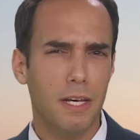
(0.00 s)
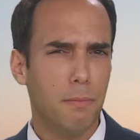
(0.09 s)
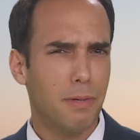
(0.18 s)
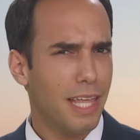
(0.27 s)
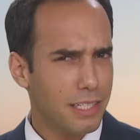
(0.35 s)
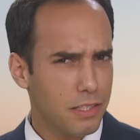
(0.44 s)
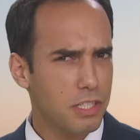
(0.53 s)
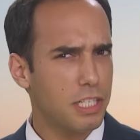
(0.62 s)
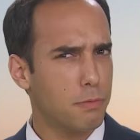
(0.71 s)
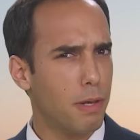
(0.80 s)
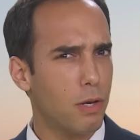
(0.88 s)
But that doesn't
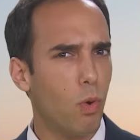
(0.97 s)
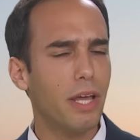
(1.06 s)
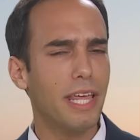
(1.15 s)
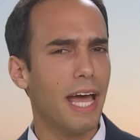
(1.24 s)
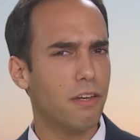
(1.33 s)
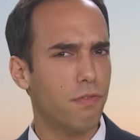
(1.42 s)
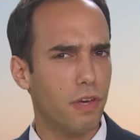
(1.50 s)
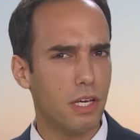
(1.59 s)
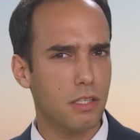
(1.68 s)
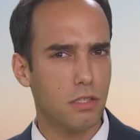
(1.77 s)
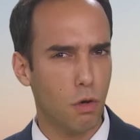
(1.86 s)
explain why they had to
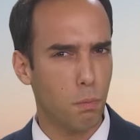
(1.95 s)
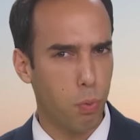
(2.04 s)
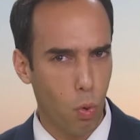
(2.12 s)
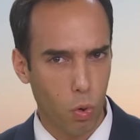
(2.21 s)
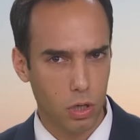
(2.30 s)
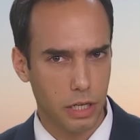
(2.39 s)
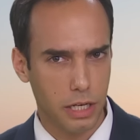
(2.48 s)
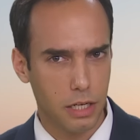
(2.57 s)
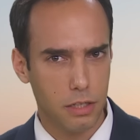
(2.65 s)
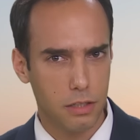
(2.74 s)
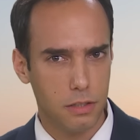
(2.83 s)
fake it so poorly.